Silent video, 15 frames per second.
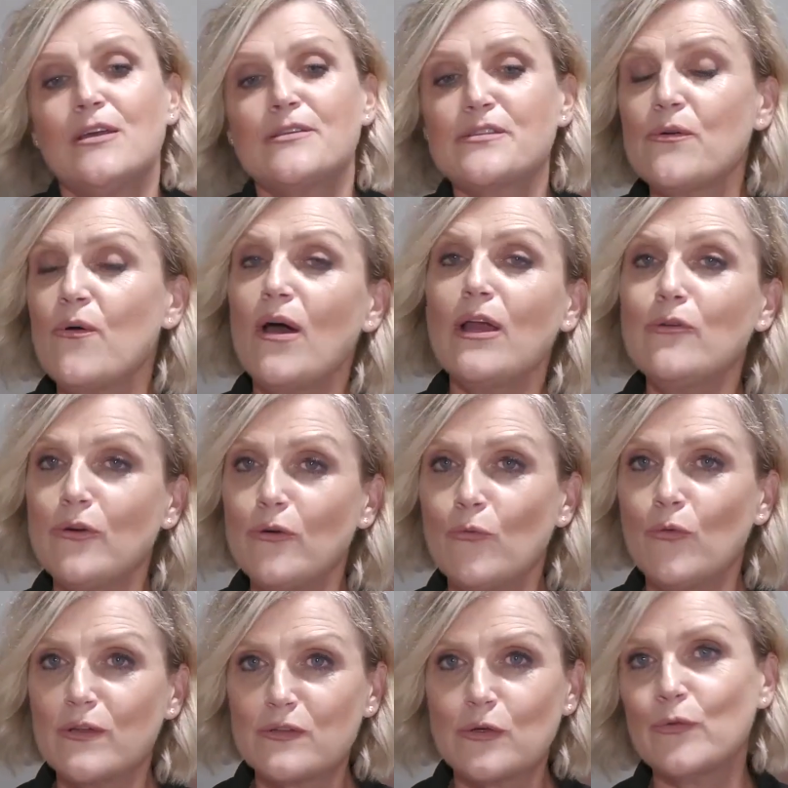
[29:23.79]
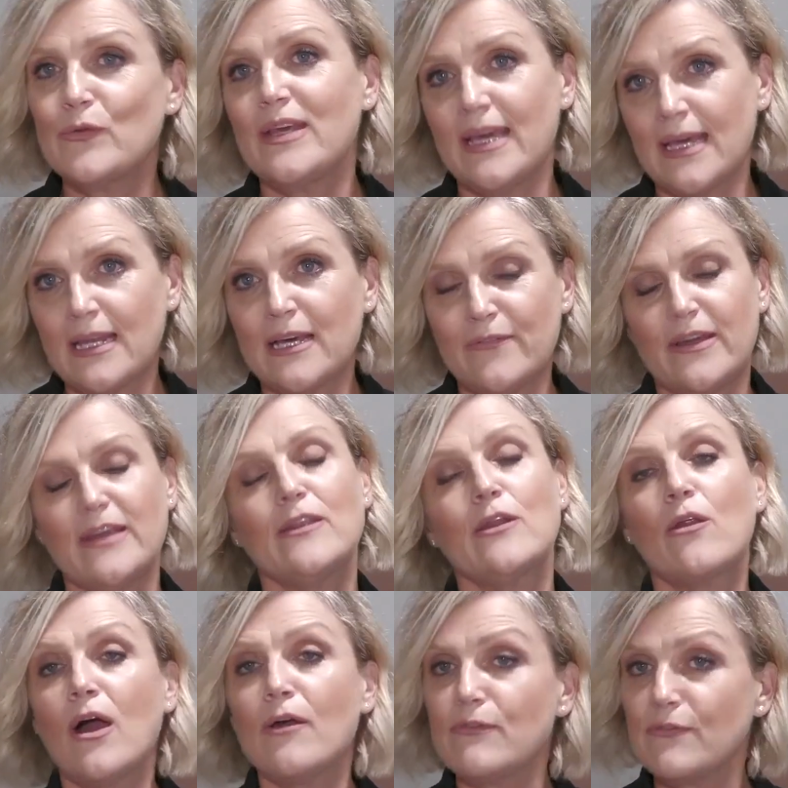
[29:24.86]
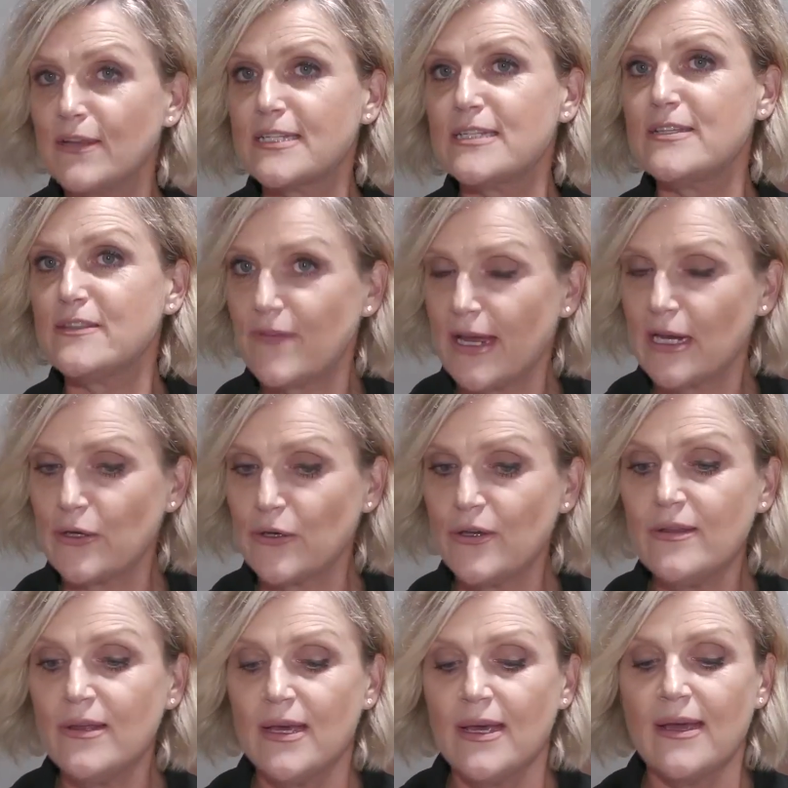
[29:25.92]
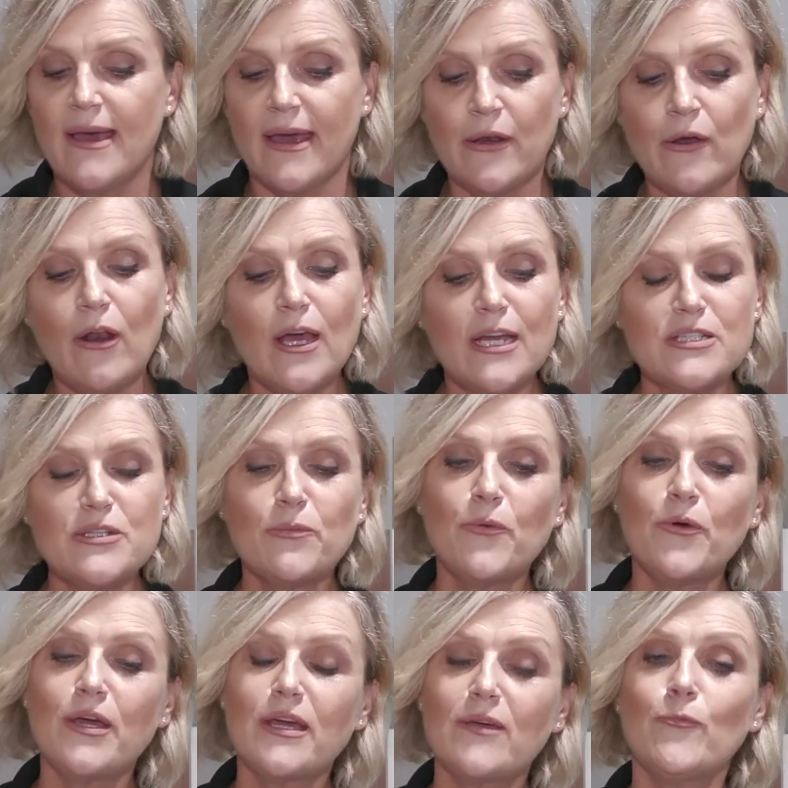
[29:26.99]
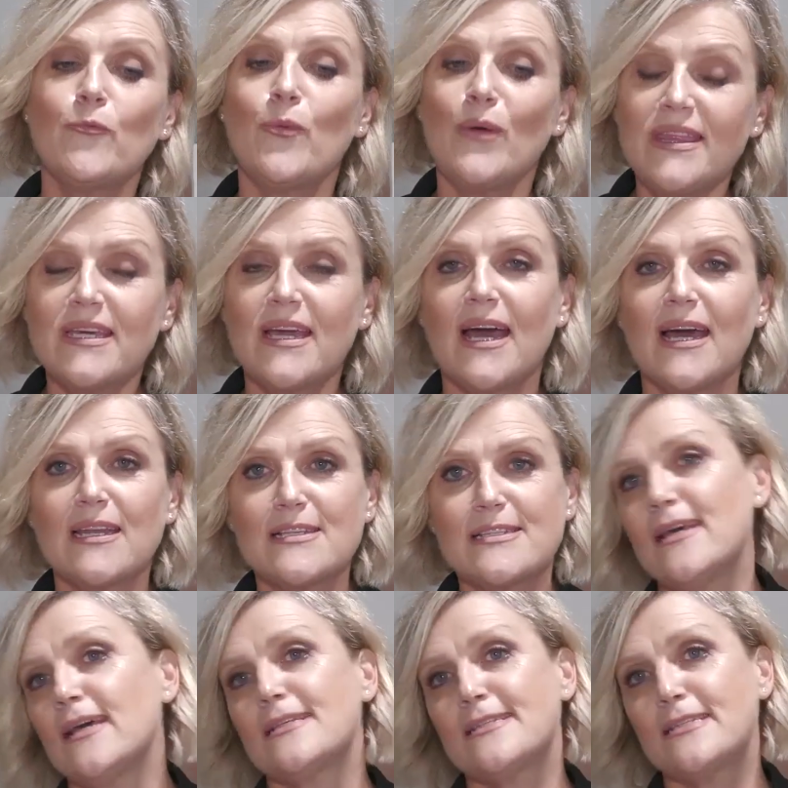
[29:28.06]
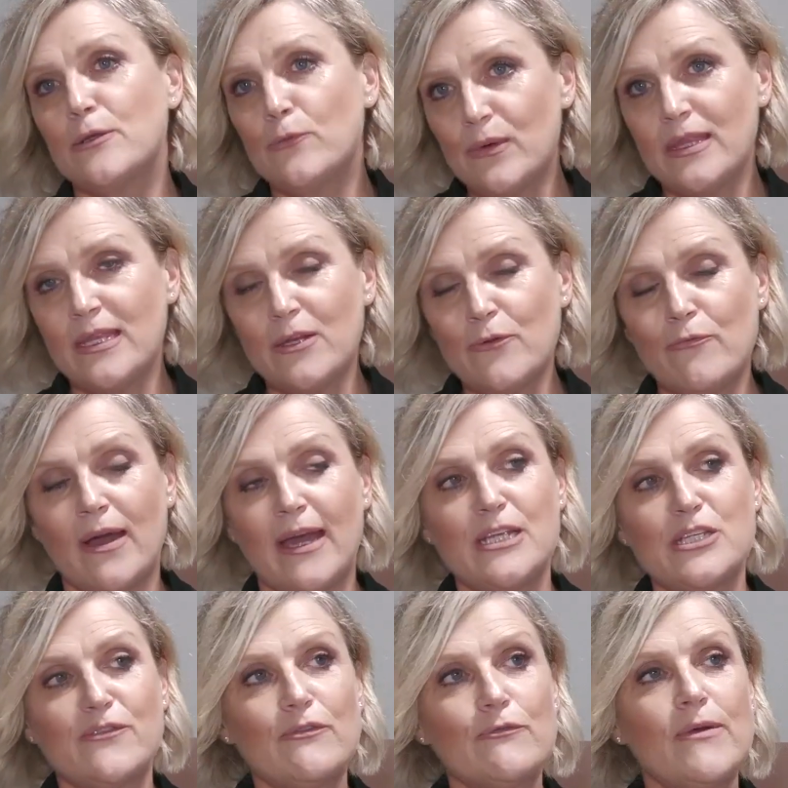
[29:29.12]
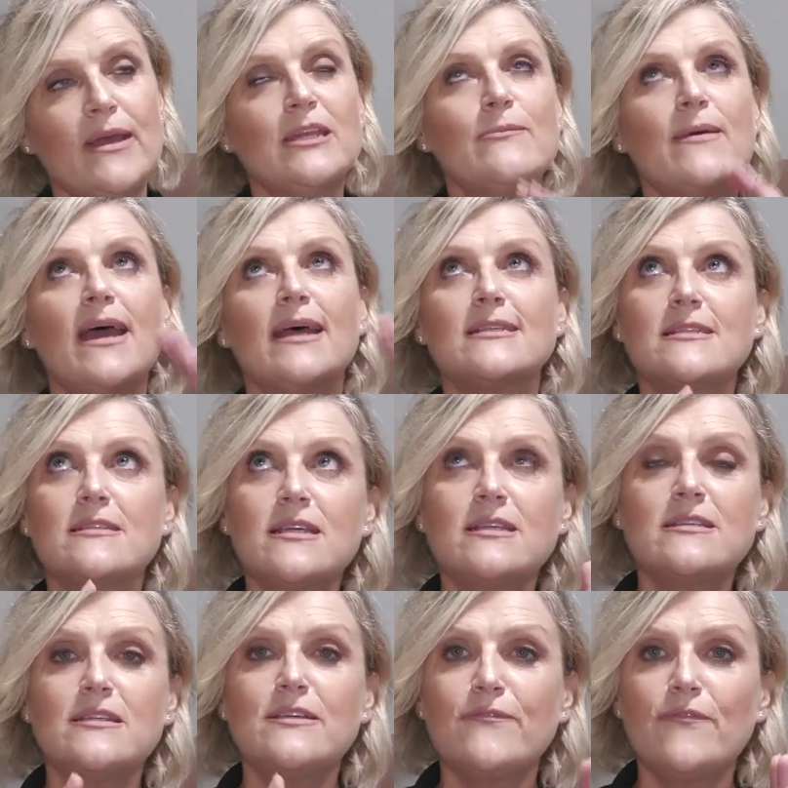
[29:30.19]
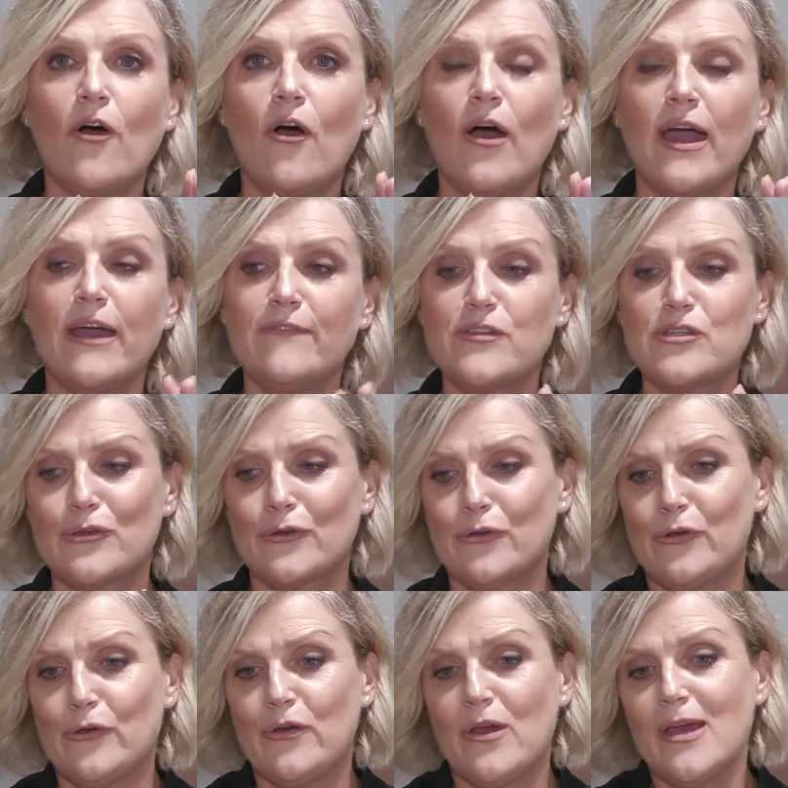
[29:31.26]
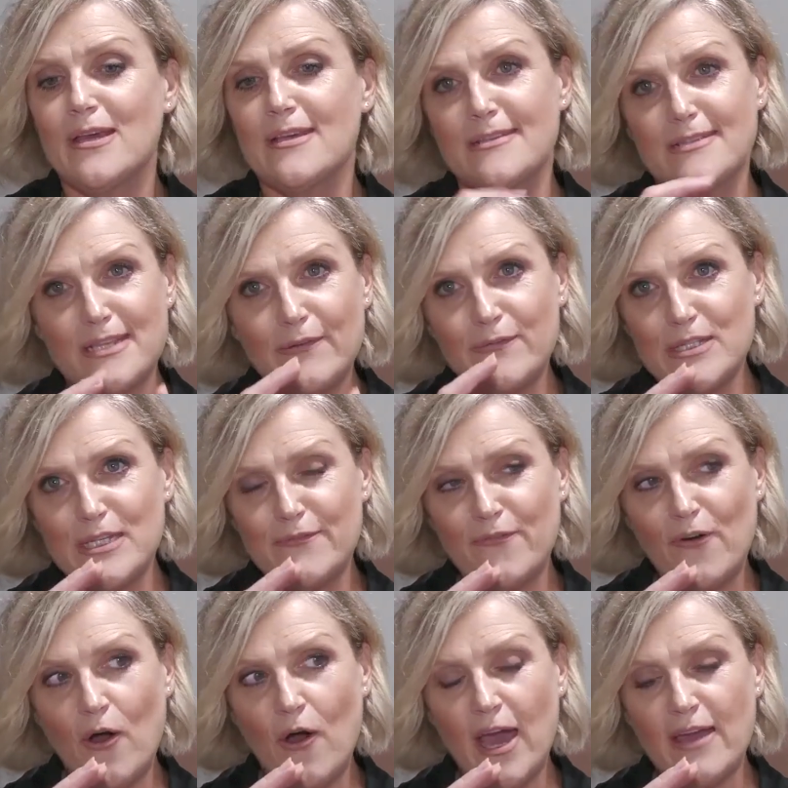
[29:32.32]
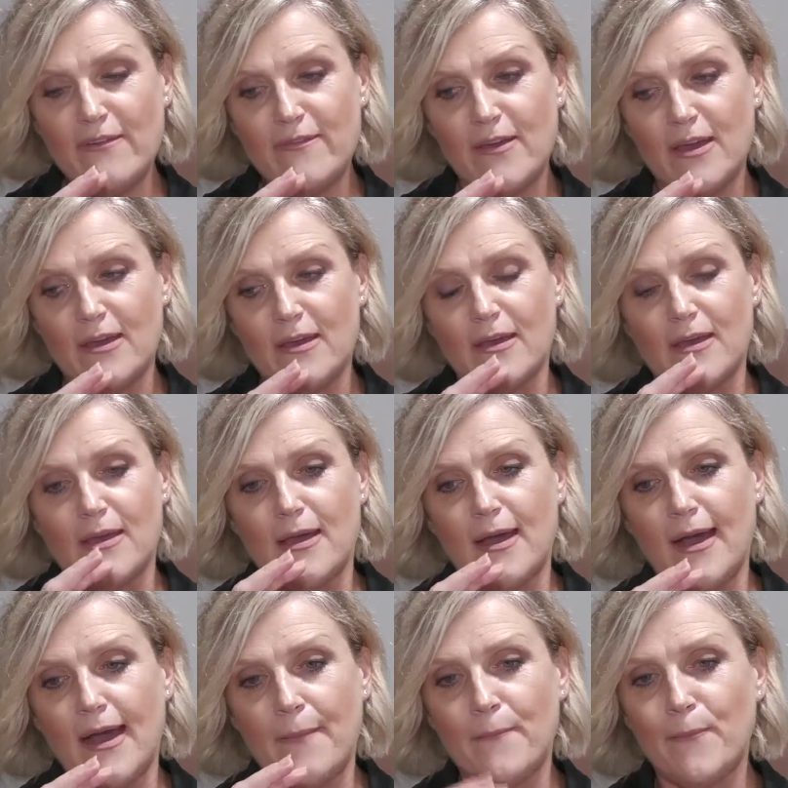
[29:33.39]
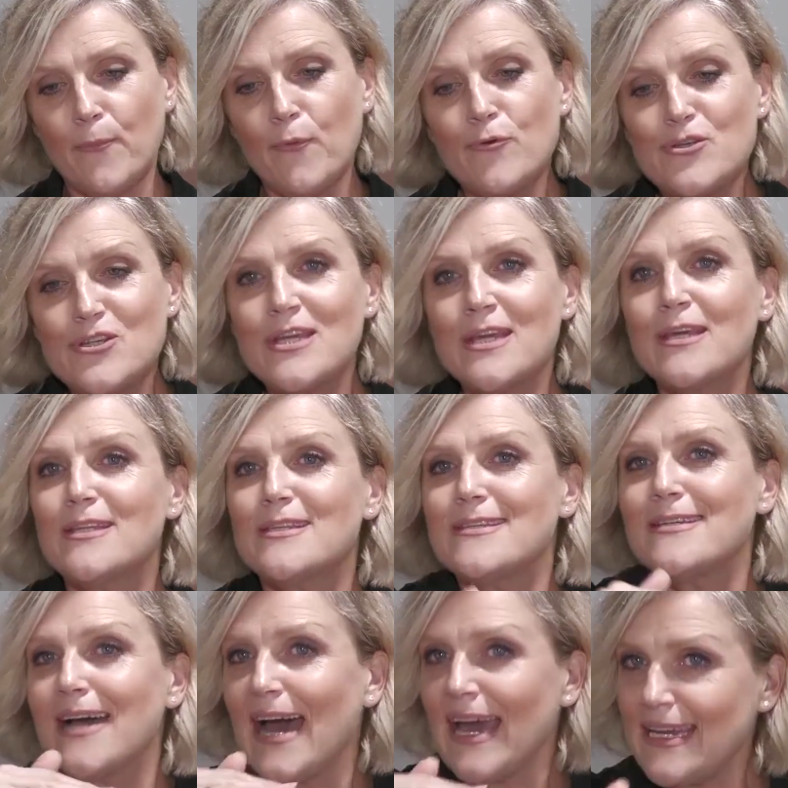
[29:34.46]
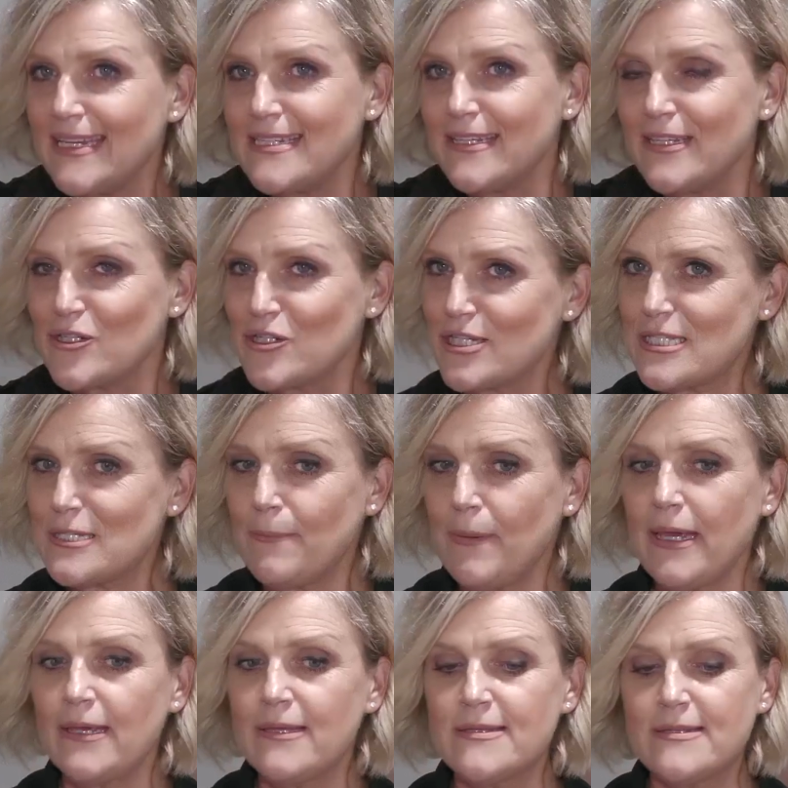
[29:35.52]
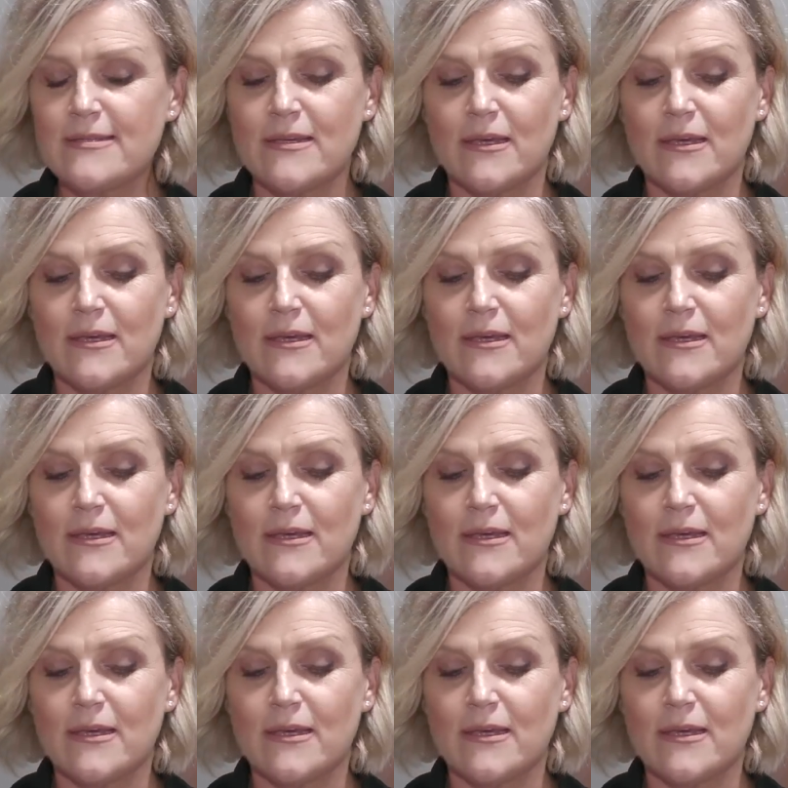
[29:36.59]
So I look at what's called the LRV, the light reflectance value, and I like to work with colours that sit within a range of around about 65 to 75, pushing it to 80. It just depends